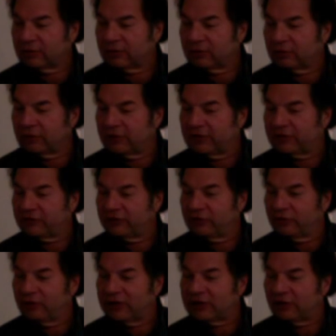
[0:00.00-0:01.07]
Well, there's your new
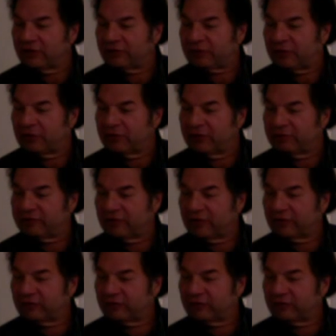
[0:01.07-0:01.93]
weight loss program, folks.